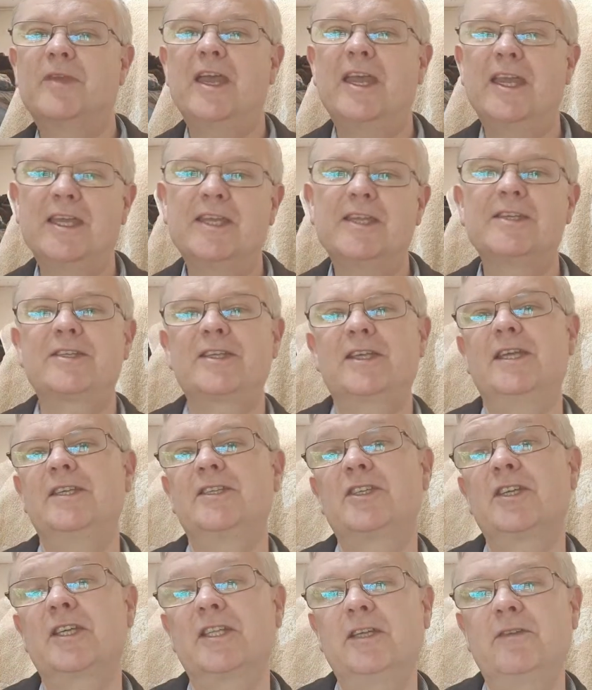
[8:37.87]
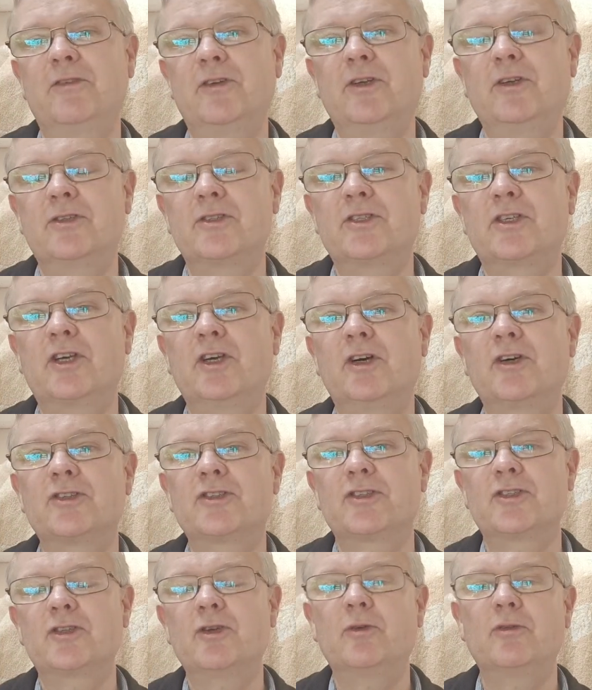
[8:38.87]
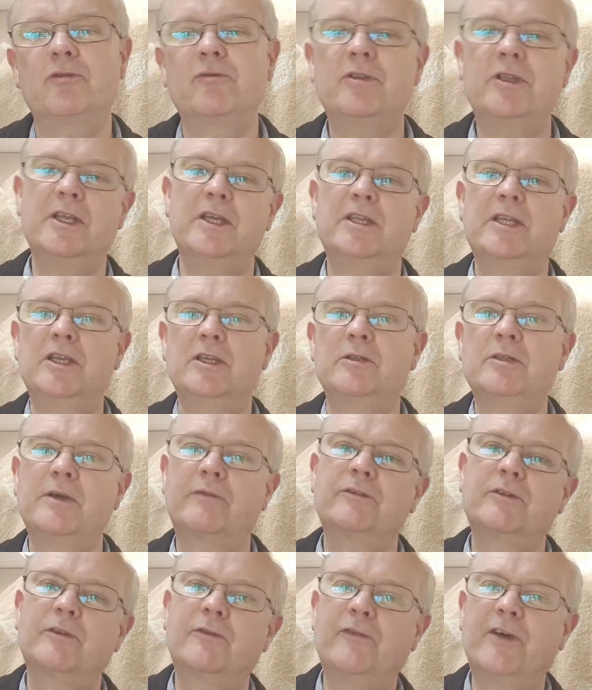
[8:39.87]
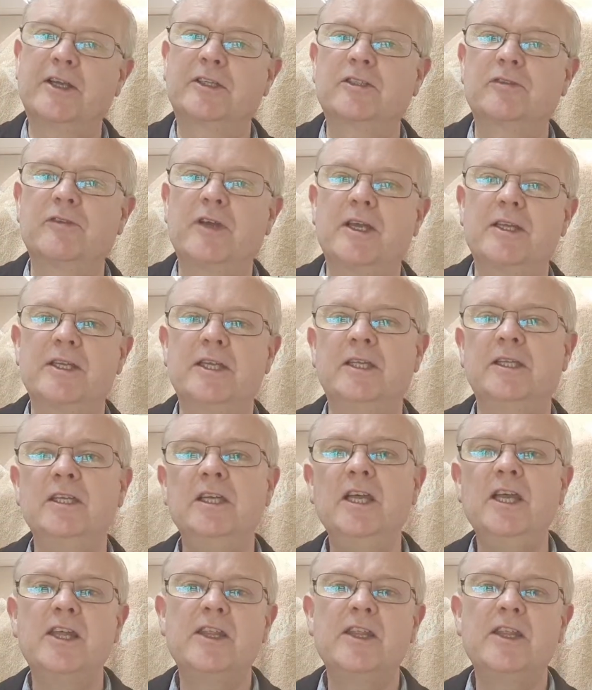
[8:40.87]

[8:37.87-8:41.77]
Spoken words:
is a significant cost, so there you'd have to factor that in.